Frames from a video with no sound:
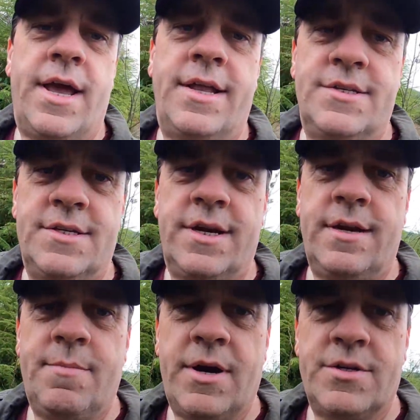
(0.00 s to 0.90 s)
I hadn't seen
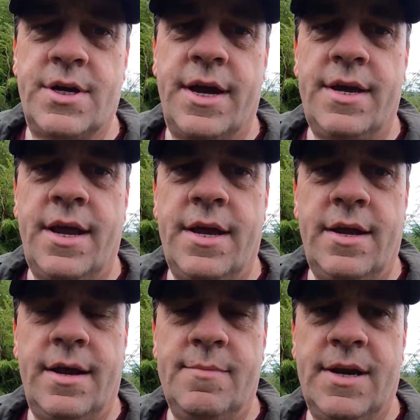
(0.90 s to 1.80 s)
any bear sign,
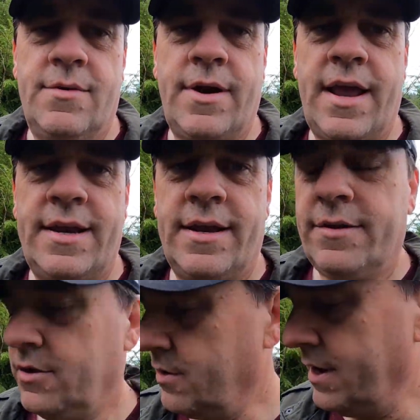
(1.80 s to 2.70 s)
and I'm getting ready to head down
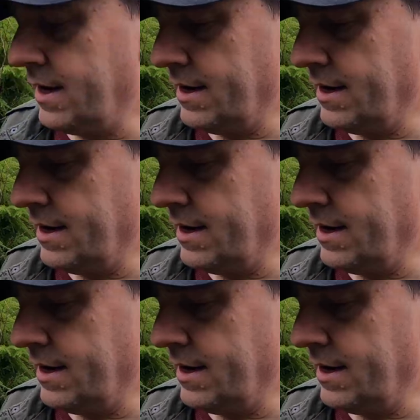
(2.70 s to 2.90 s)
to the creek,